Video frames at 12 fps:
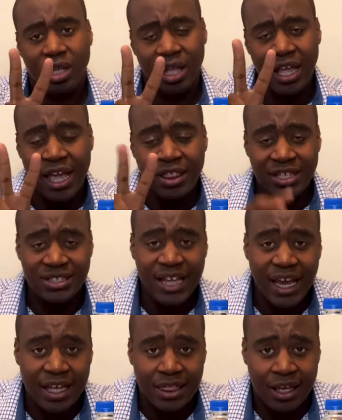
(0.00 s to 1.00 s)
And the
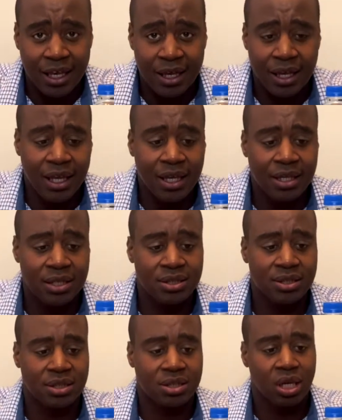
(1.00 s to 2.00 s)
second thing
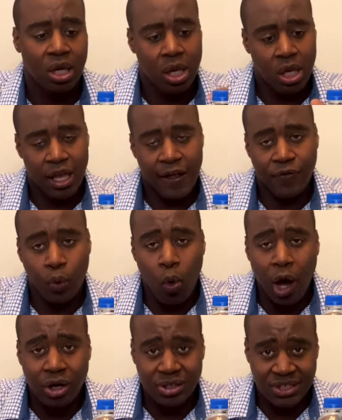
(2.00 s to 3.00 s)
is, if the
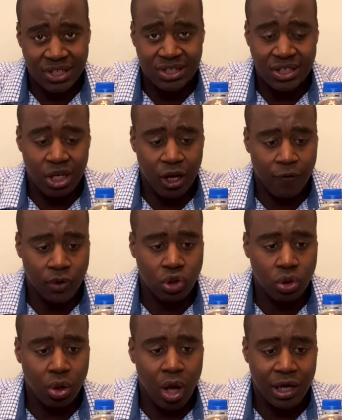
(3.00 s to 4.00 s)
water sits in here for
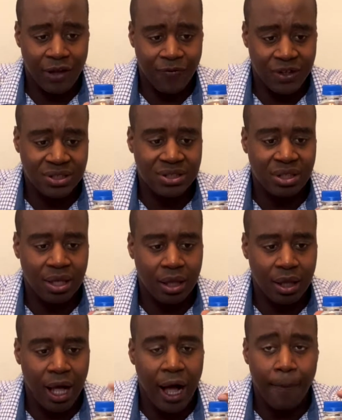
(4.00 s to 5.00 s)
too long, if this
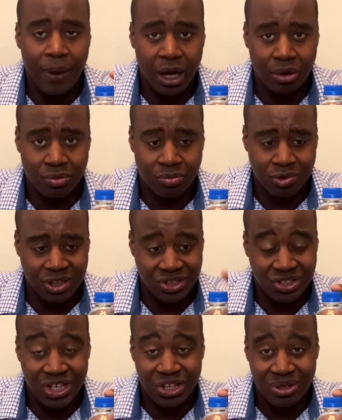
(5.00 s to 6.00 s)
compound
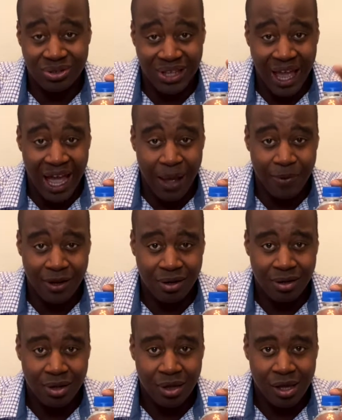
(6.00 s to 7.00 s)
continues to
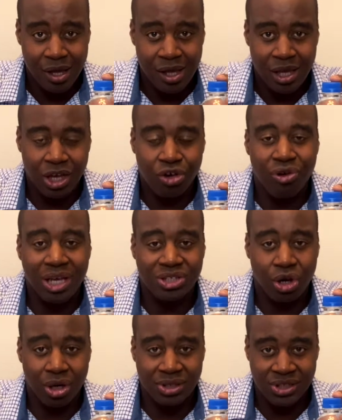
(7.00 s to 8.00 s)
happen, it creates
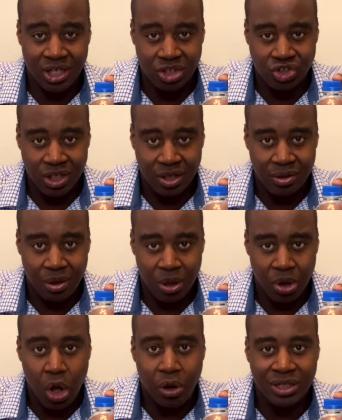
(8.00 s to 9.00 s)
a carcinogen
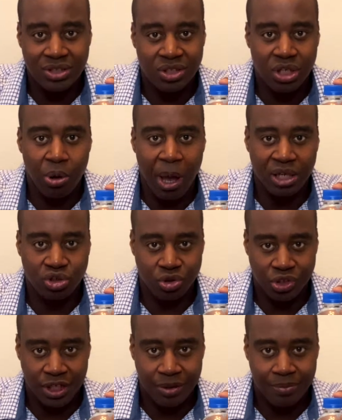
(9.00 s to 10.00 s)
known as
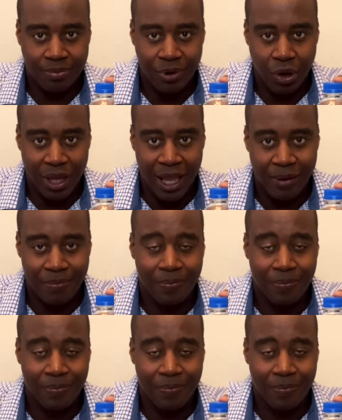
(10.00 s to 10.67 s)
xenoestrogen, okay?